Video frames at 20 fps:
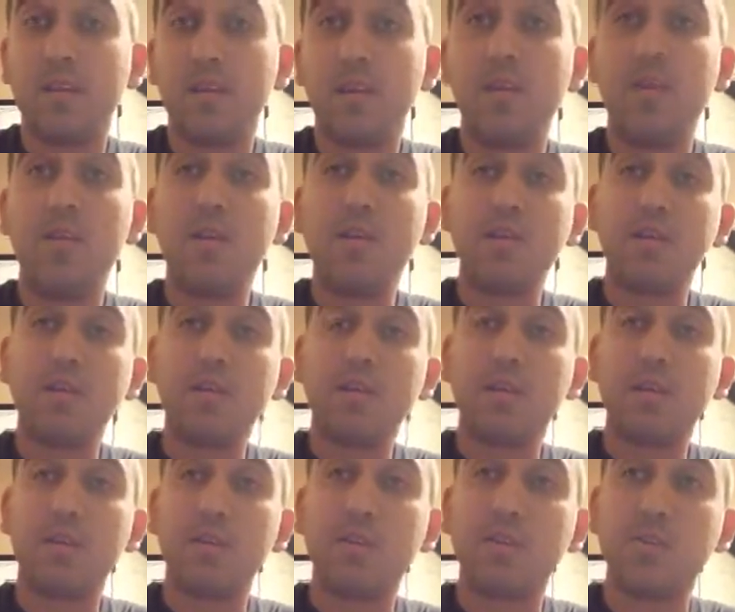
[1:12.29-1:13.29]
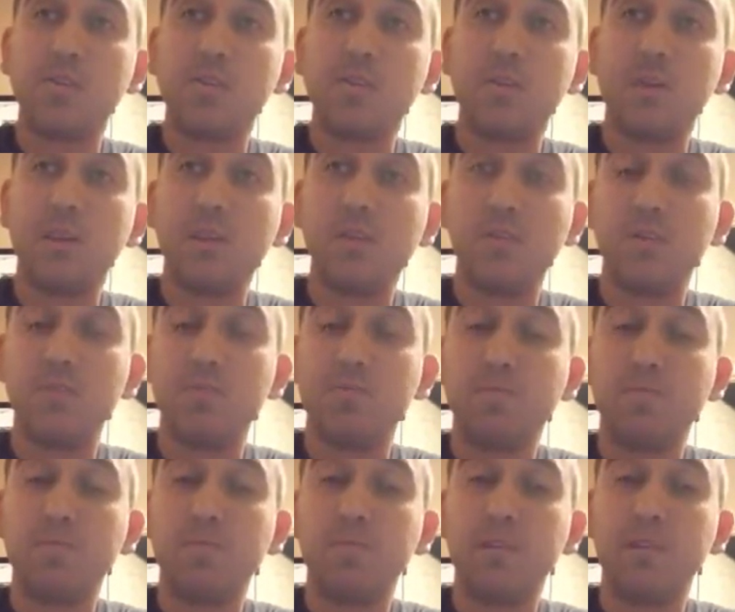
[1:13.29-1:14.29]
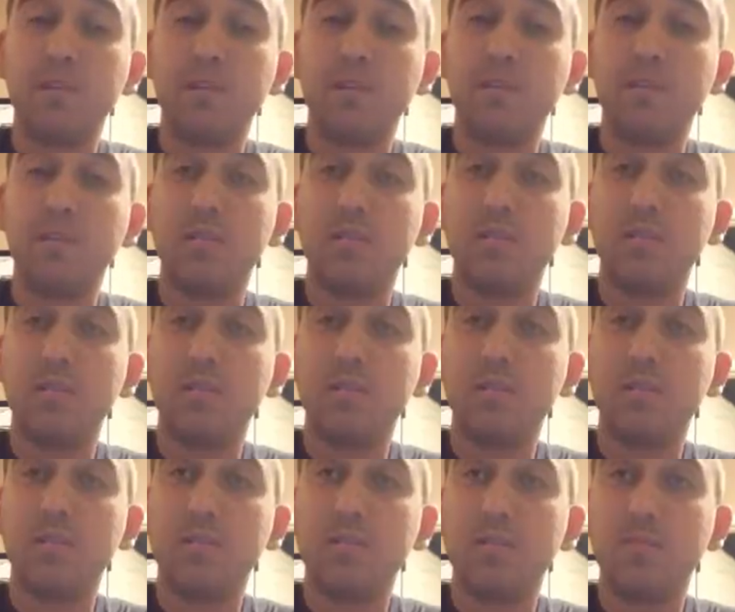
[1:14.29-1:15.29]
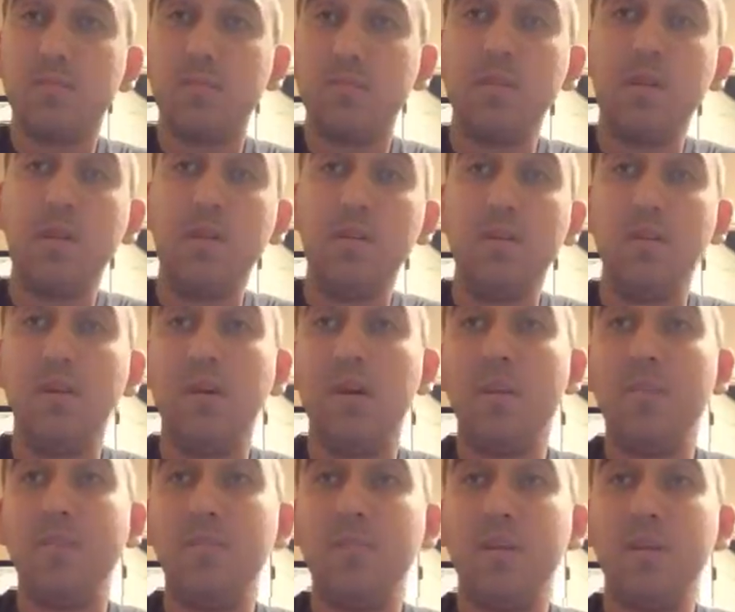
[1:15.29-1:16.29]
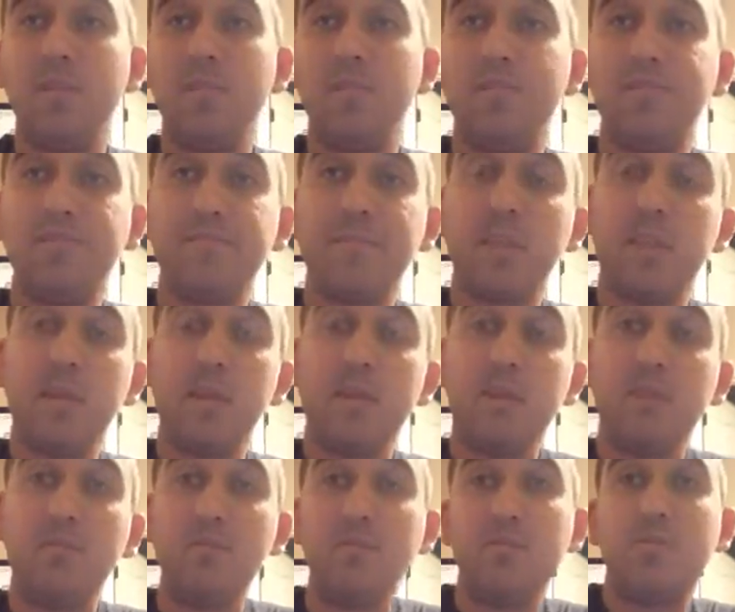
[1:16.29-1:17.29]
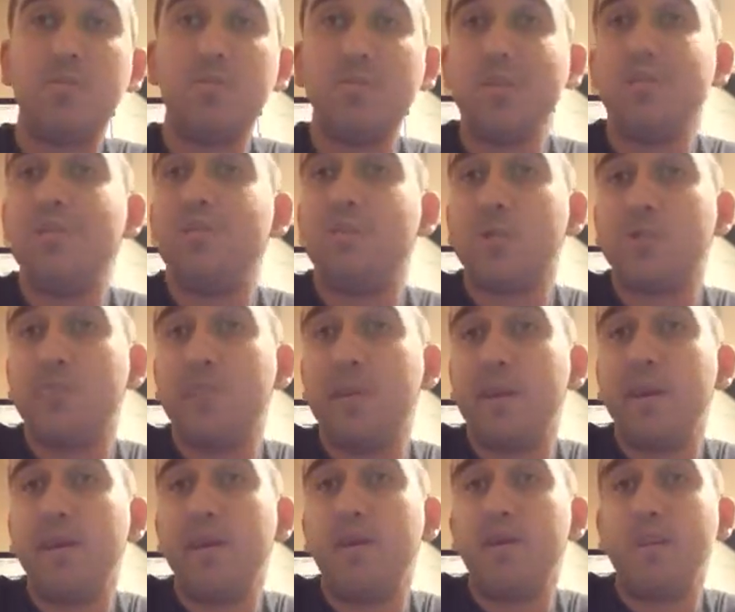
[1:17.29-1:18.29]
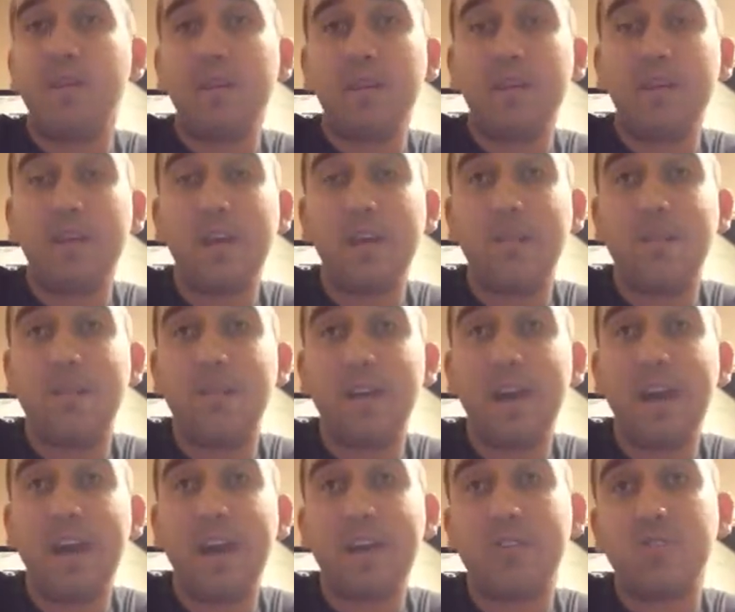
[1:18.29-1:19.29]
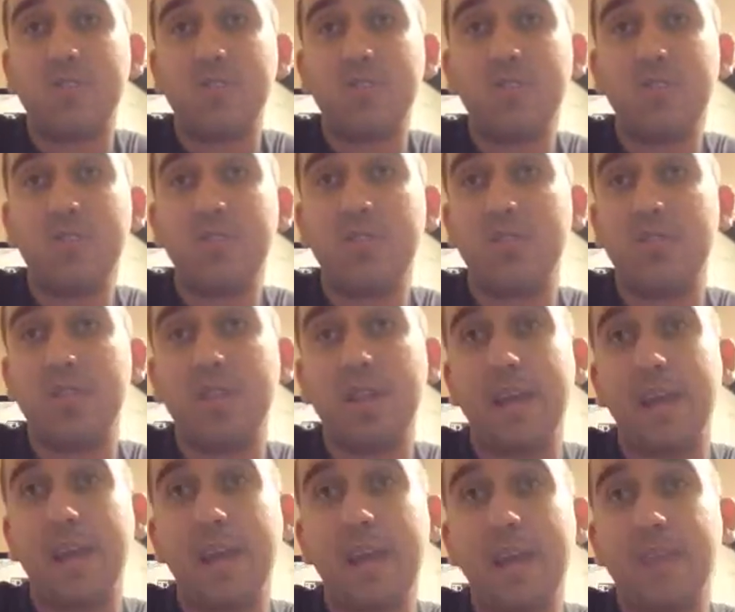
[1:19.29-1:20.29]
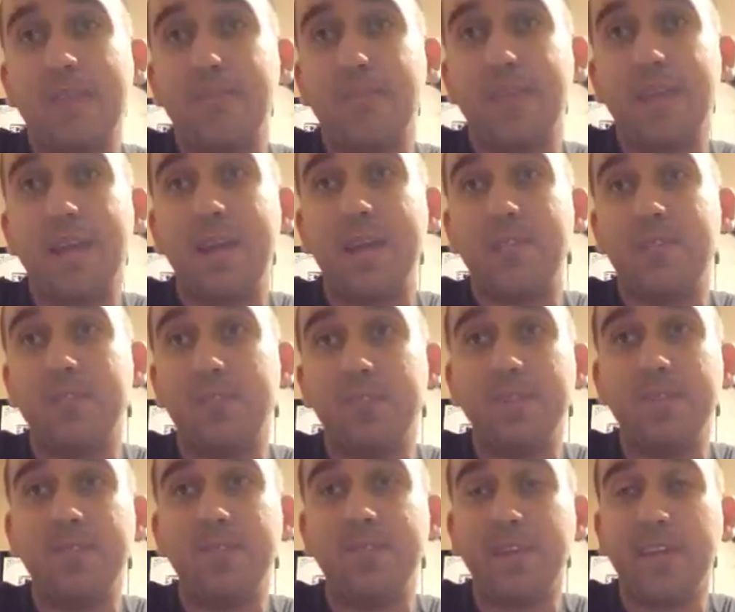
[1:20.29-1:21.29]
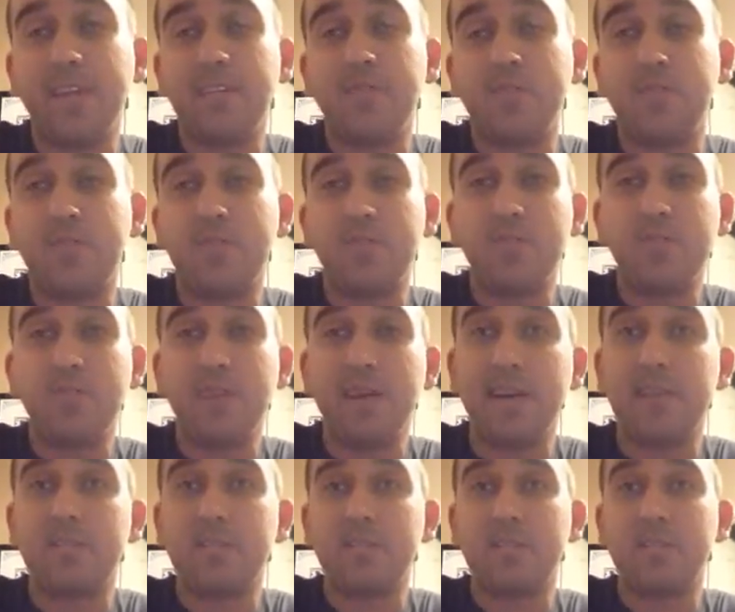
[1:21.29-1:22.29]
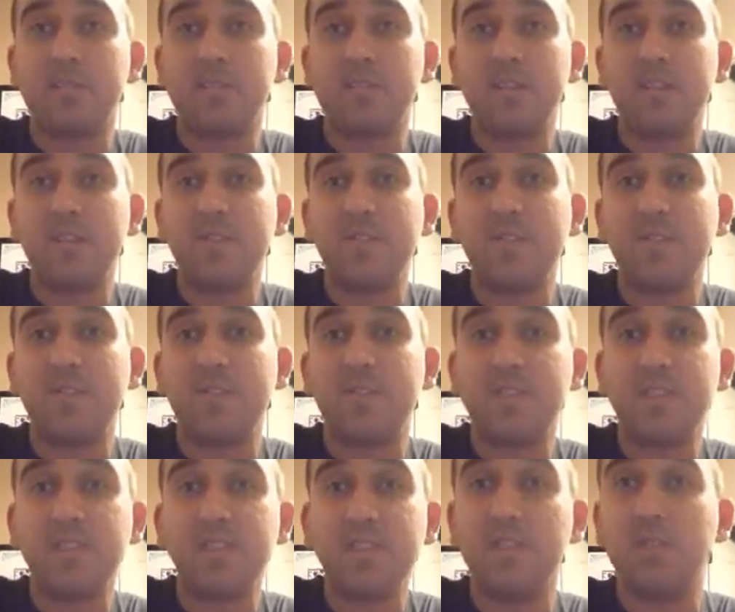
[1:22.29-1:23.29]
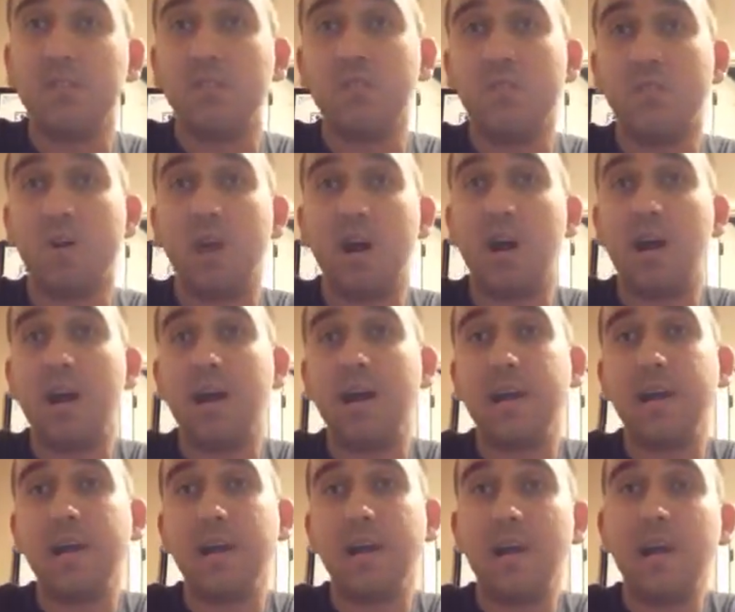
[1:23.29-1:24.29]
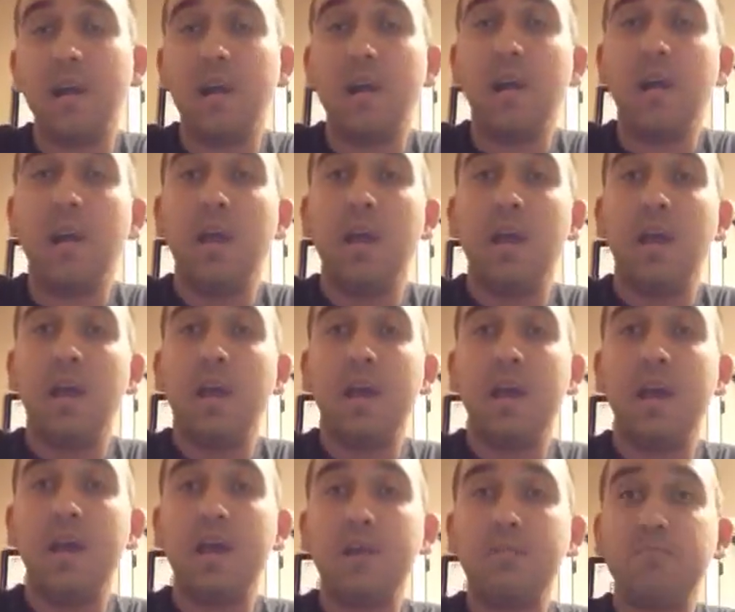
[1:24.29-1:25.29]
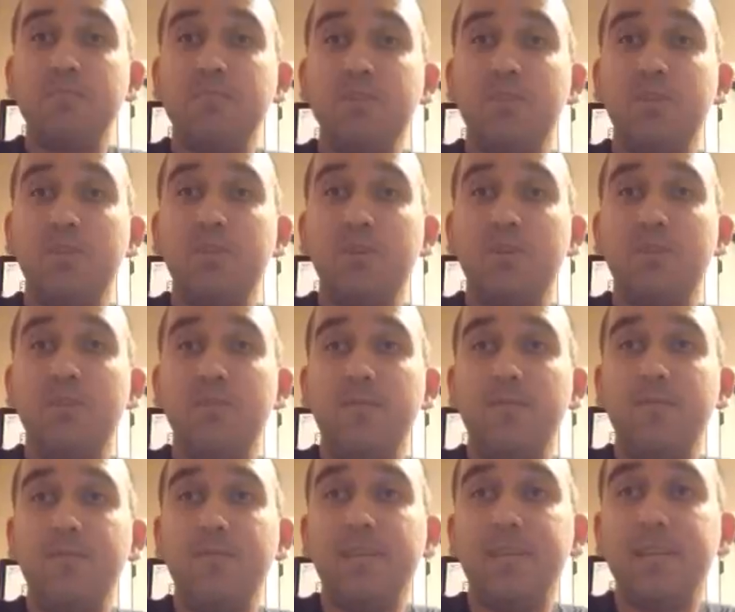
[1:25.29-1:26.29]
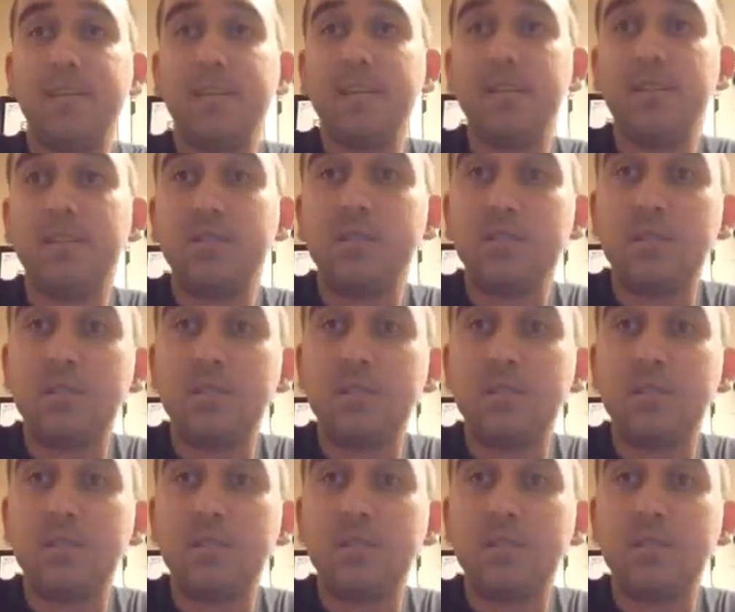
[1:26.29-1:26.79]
you can also comment below of, which one was better, the live action or the animated movie in 2017 and why? And, don't forget to